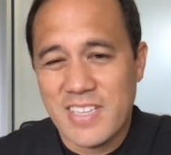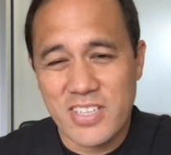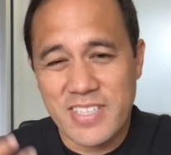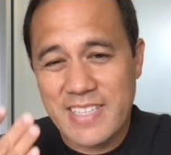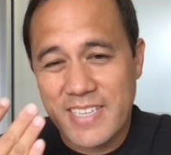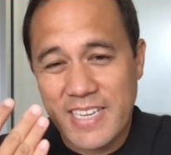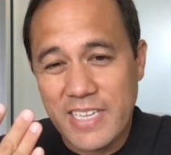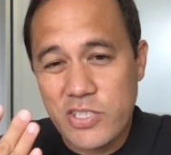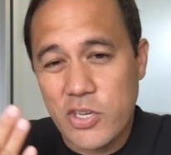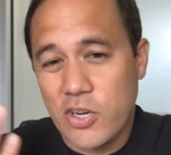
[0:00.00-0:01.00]
It's just that's an
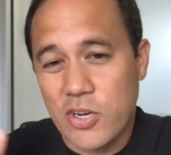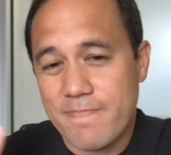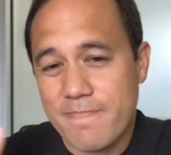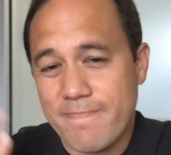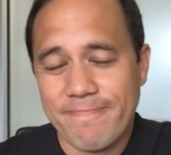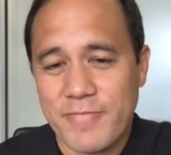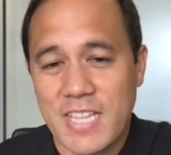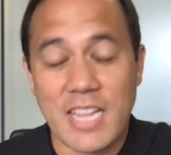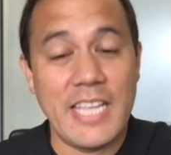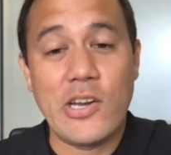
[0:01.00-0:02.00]
easier,
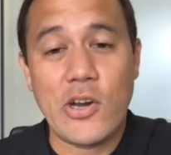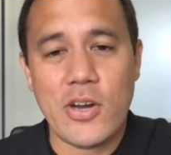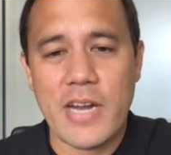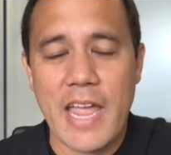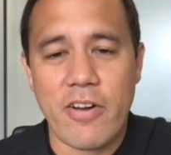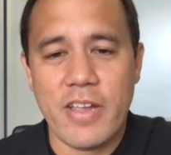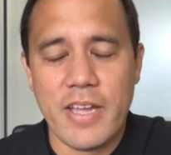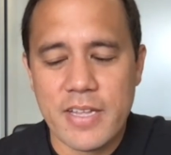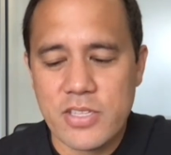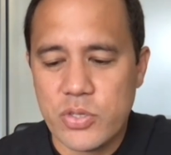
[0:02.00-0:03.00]
cleaner
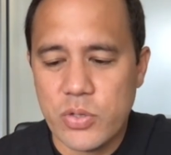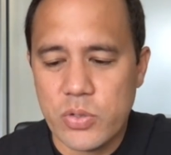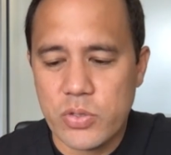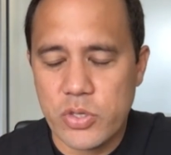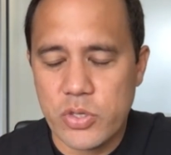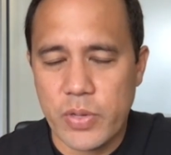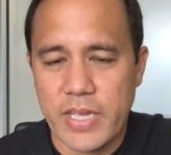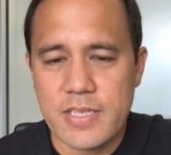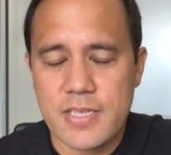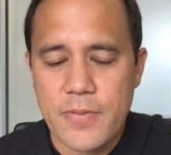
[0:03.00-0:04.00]
area to
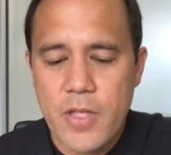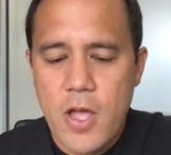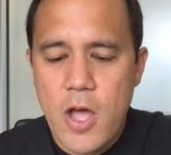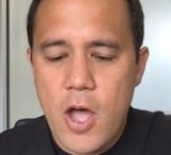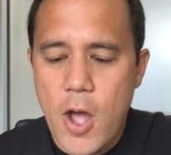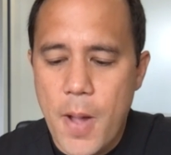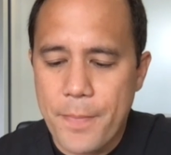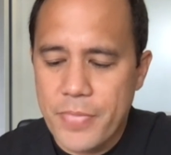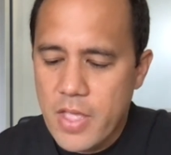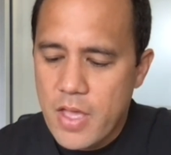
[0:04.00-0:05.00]
hit.
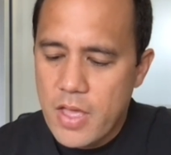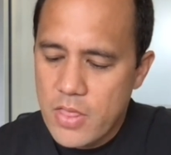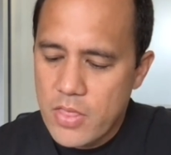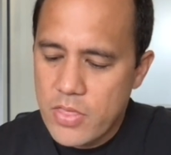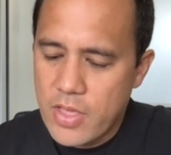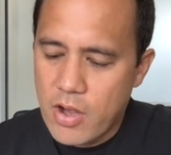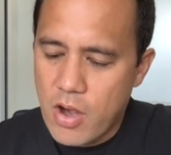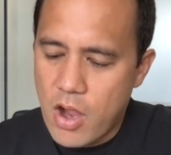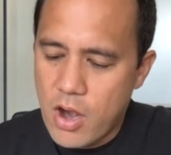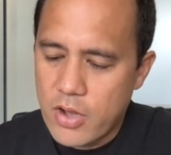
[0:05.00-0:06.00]

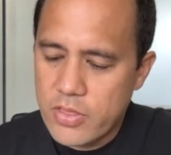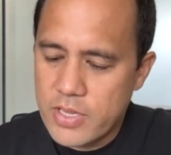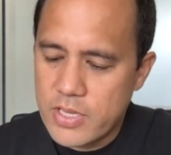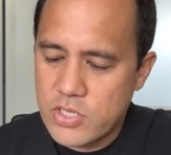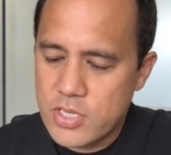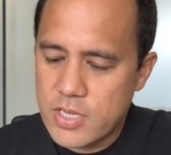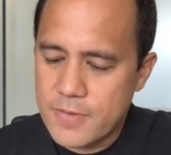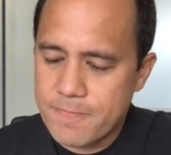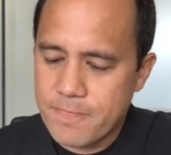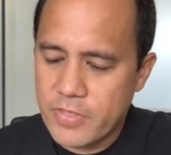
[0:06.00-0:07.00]
There are these
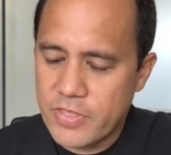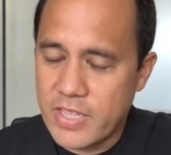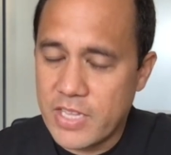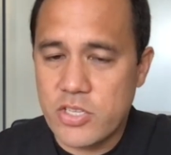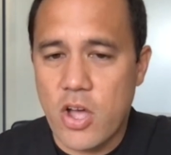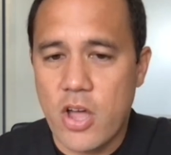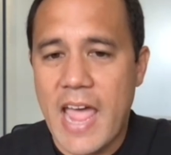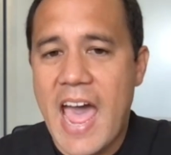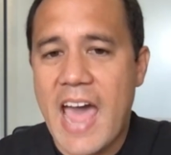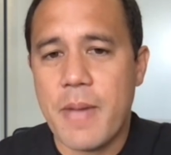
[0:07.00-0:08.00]
things called
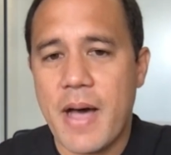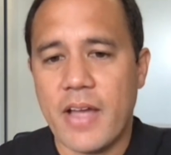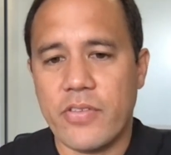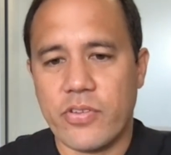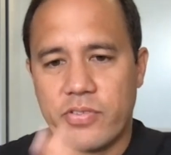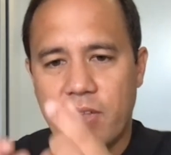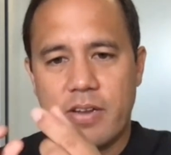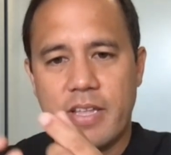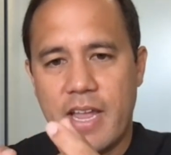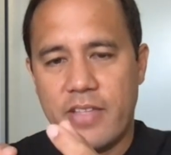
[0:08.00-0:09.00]
atomizers, and
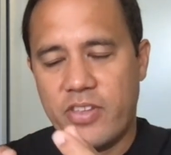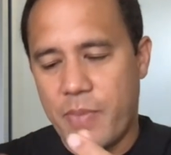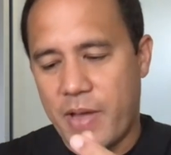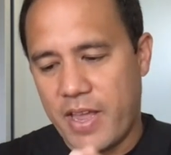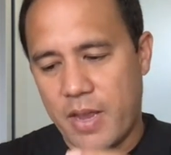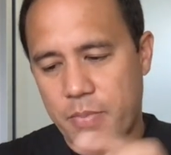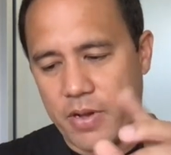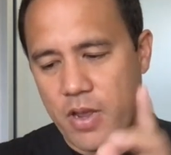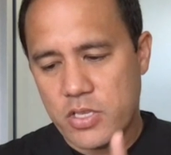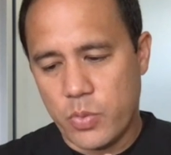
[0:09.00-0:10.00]
you can't see my hand, but
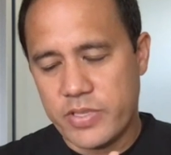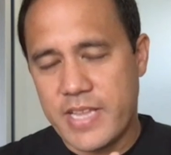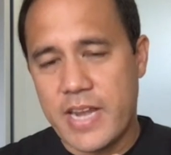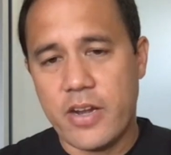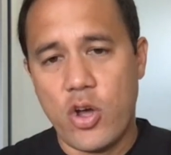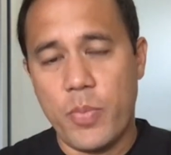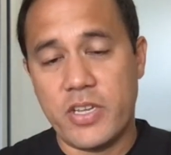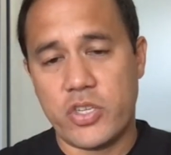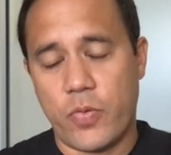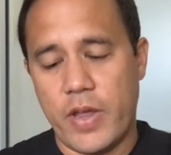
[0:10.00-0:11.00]
so we'll send it home in a
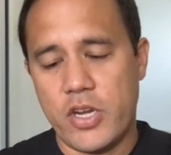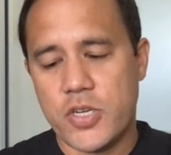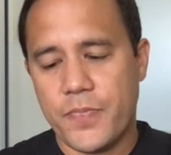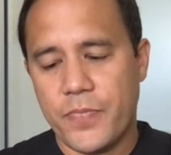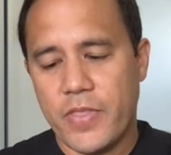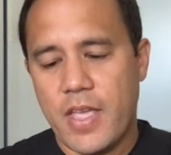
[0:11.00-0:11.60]
syringe.